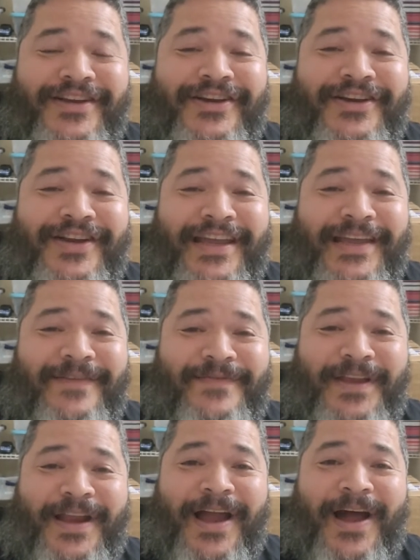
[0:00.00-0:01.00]
Good
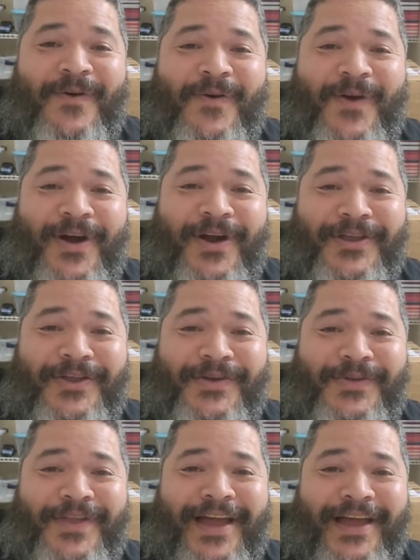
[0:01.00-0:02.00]
evening. How are
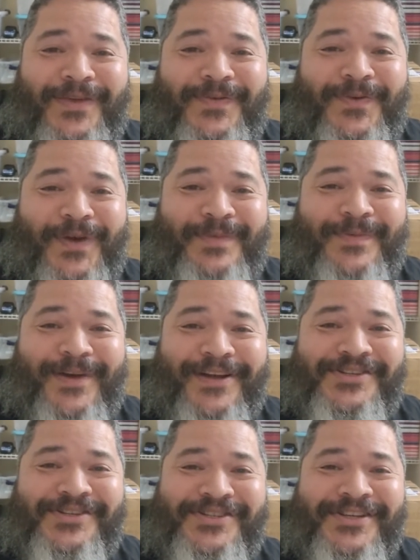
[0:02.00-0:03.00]
you? Thank you very
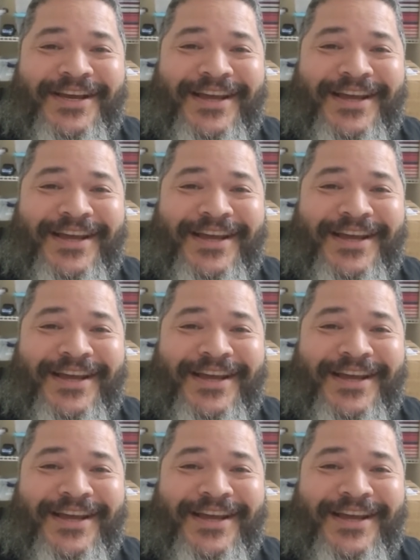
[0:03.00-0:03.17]
much.